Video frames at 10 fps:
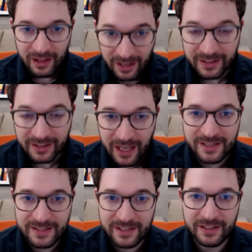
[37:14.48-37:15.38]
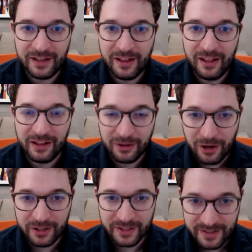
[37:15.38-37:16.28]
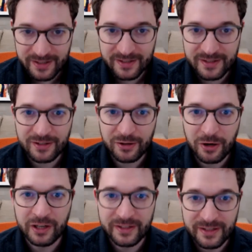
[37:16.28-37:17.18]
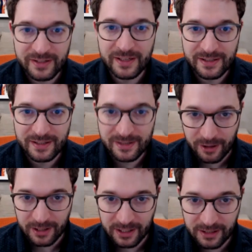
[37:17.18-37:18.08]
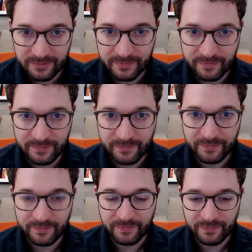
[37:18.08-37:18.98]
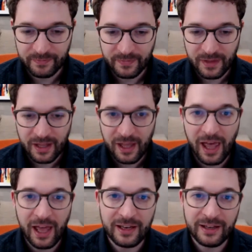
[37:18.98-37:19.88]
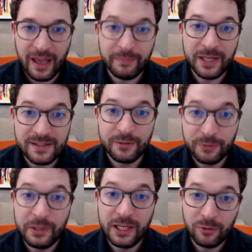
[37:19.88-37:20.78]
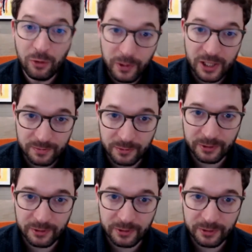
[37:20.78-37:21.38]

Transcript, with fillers: in the case that God exists, God exists necessarily. And that means he would be in all possible